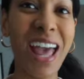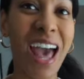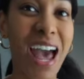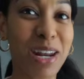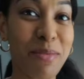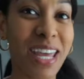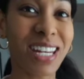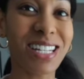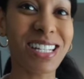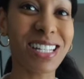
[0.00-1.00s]
and I'm
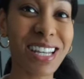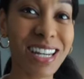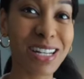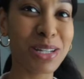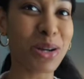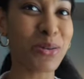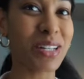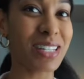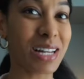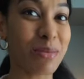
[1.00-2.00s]
heading to dinner to go
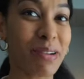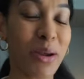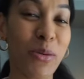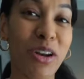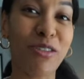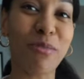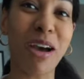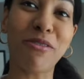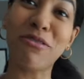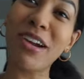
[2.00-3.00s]
and celebrate one of
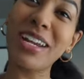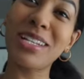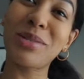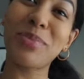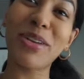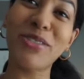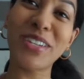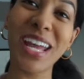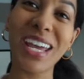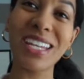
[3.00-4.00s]
my friend's
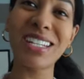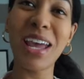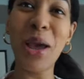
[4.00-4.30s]
birthdays.